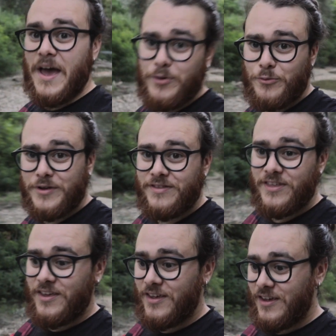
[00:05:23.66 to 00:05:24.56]
happy with
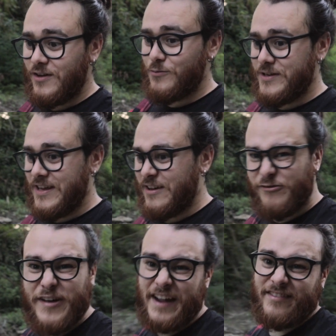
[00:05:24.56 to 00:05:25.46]
the
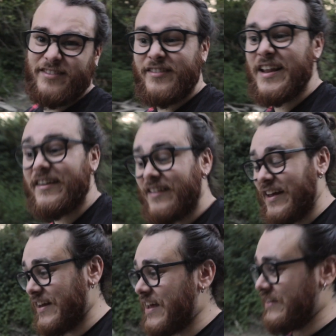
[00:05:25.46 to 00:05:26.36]
effect that
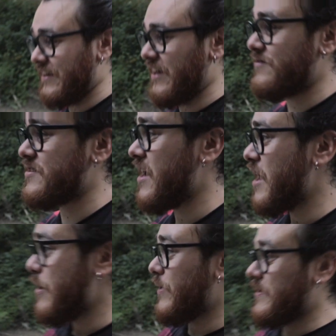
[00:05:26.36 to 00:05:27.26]
it gives,
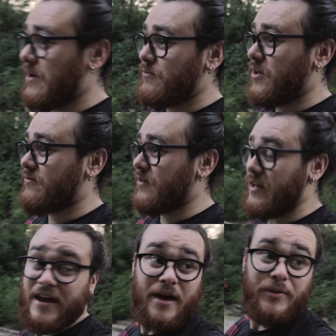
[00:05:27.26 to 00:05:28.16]
but I'm not
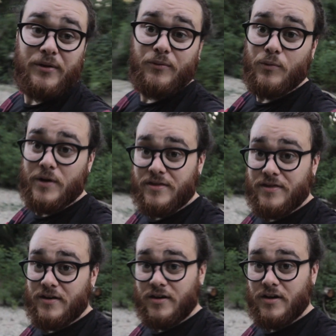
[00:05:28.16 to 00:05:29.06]
really happy
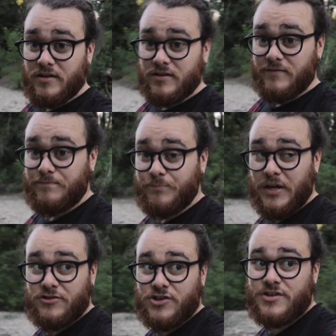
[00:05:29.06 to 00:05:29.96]
with the
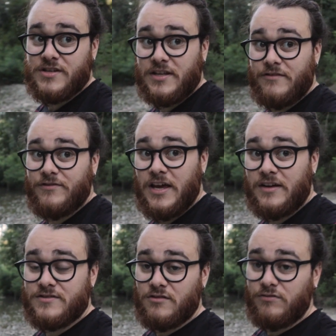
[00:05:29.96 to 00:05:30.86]
pictures that I've
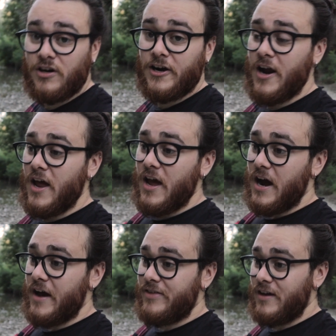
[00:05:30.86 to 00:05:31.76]
taken so far.
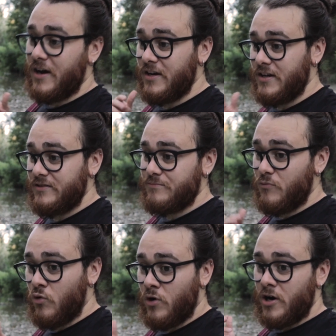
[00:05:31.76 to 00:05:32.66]
I think I need
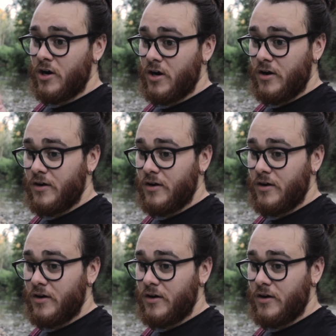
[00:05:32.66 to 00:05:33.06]
more.